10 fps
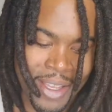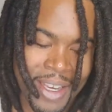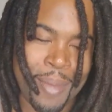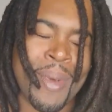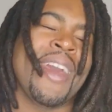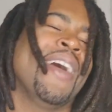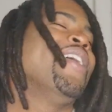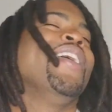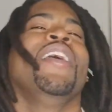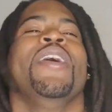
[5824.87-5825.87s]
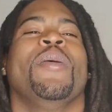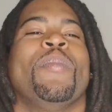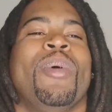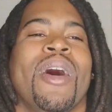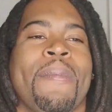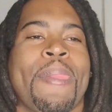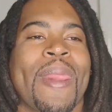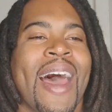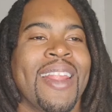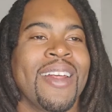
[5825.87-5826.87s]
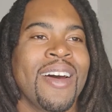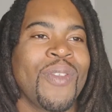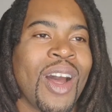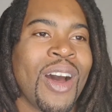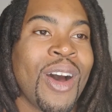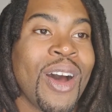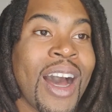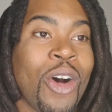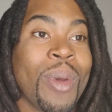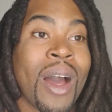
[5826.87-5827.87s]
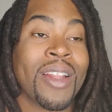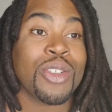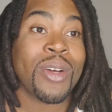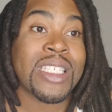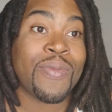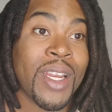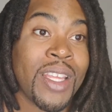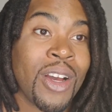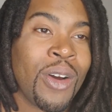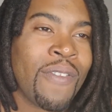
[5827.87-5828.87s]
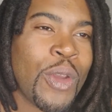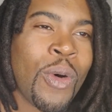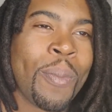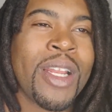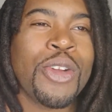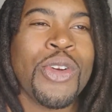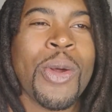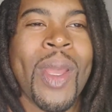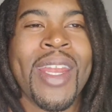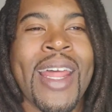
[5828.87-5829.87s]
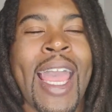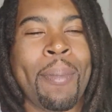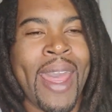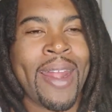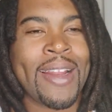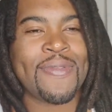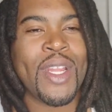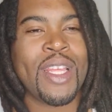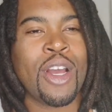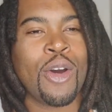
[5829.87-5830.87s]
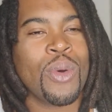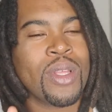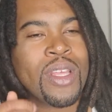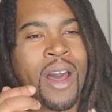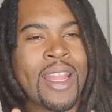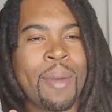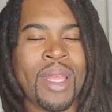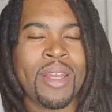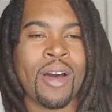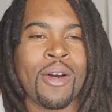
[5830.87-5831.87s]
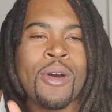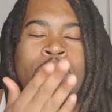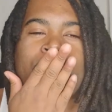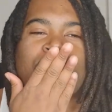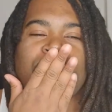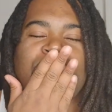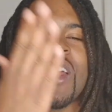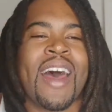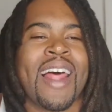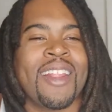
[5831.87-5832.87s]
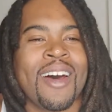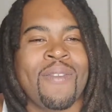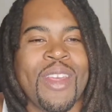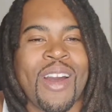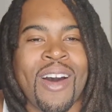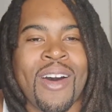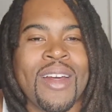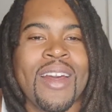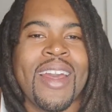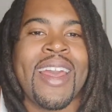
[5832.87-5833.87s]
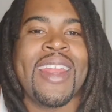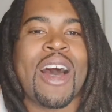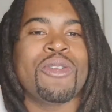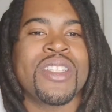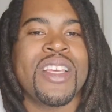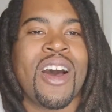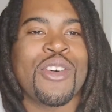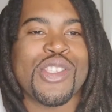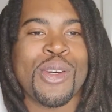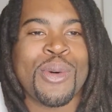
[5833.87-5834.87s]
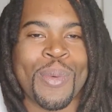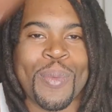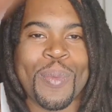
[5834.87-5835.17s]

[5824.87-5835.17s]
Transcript: in it, man. But I love y'all. I hope y'all enjoy this video. If you want me to do the Midnight Madness video, y'all let me know. I love y'all, and I will see y'all soon.